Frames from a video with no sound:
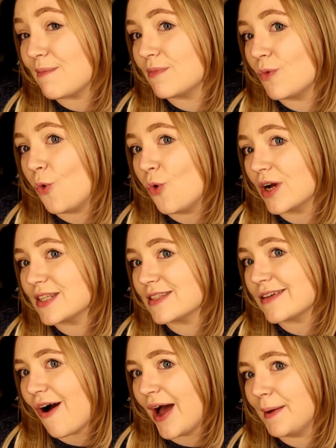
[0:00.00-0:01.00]
August
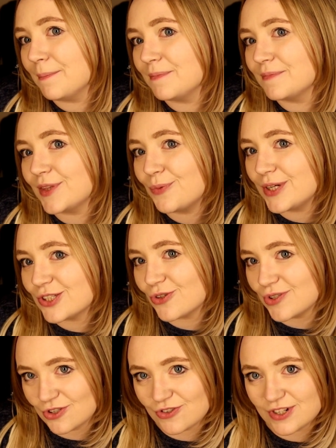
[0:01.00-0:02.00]
time that we saw
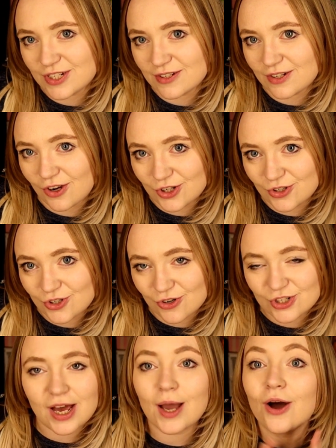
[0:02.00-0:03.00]
our new
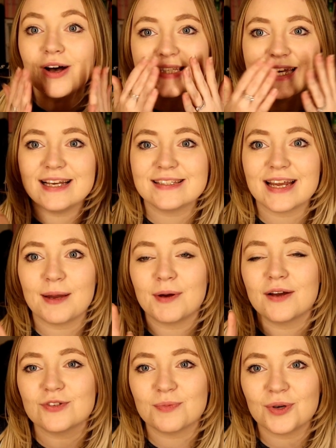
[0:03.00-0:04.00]
doctor. I can't say his name, I
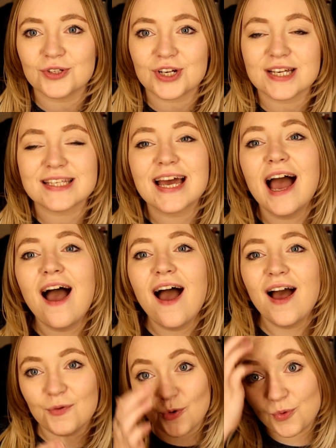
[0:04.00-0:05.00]
have to apologise.
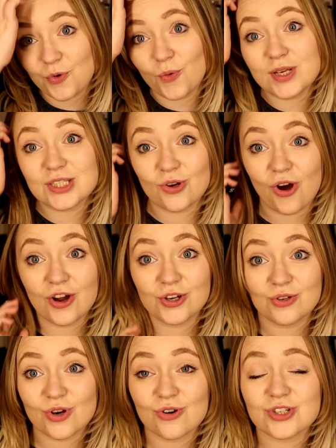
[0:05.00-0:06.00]
But before we saw our
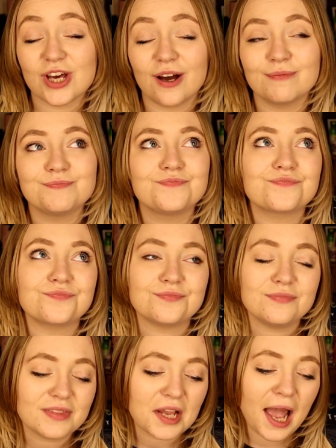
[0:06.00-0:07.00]
new doctor,
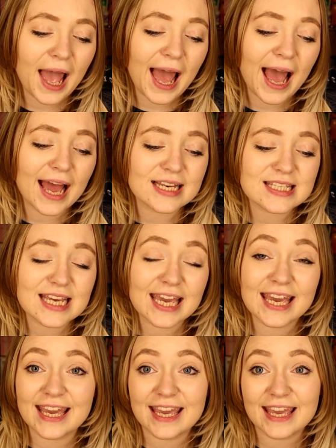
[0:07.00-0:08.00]
and
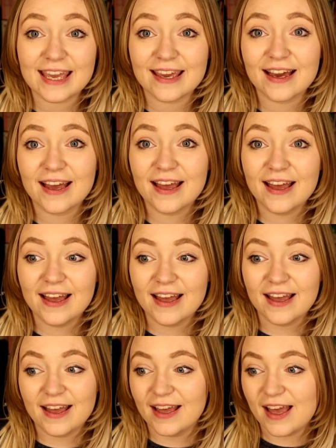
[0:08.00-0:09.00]
he
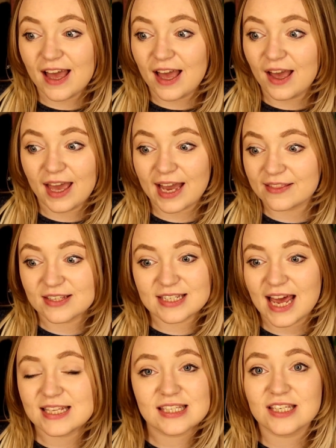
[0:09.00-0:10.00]
had the
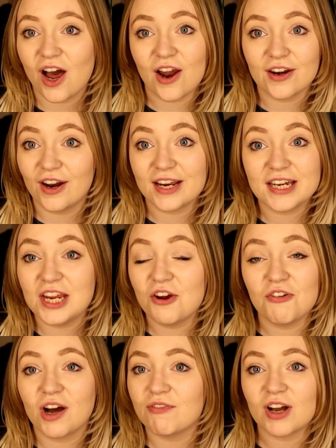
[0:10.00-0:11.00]
test done like
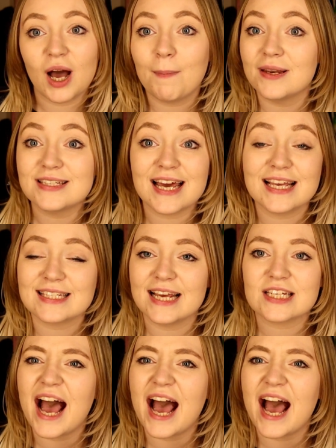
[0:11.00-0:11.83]
near enough a couple of days later.